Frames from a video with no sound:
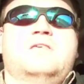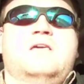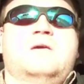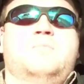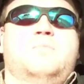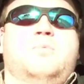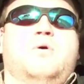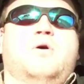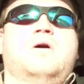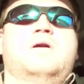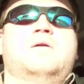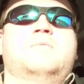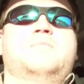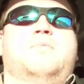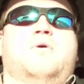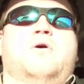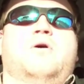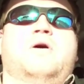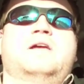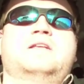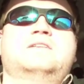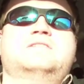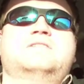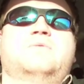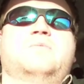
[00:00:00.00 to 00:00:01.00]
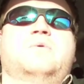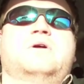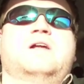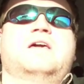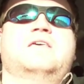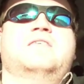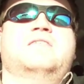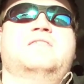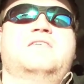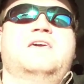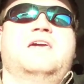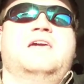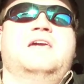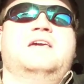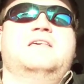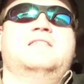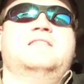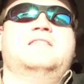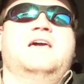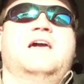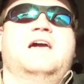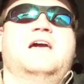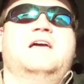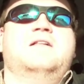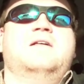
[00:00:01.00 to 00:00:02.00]
are the important points and what I
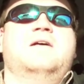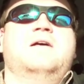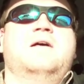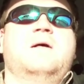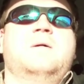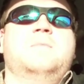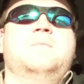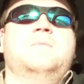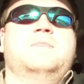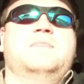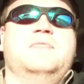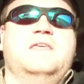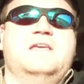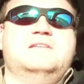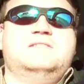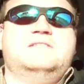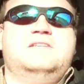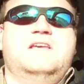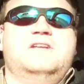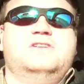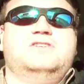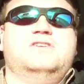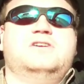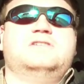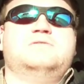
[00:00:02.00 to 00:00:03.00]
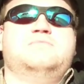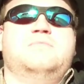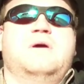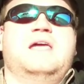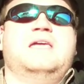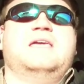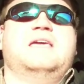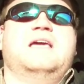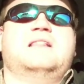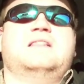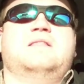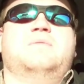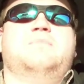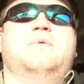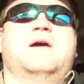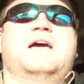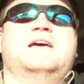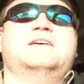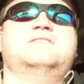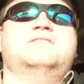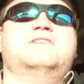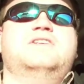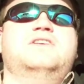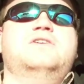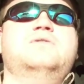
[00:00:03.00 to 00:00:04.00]
think that these teachers might get the
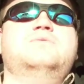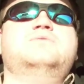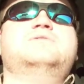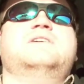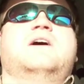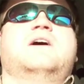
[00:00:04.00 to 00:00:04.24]
best